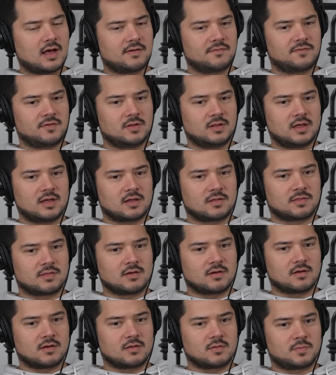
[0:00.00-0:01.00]
I feel like
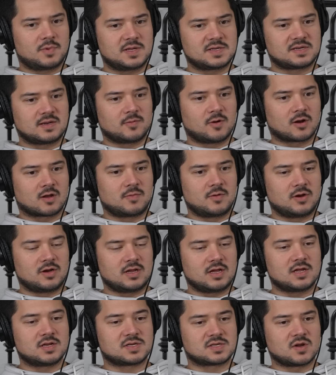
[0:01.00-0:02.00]
the PCMR
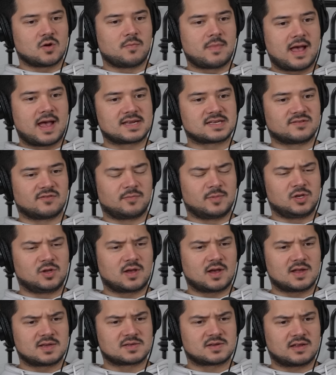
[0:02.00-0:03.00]
community is so massive. I mean, you
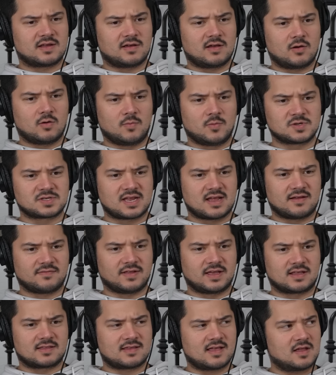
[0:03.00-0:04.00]
guys ha almost have
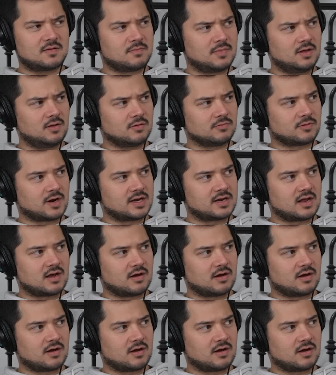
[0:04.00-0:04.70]
like 10 mil right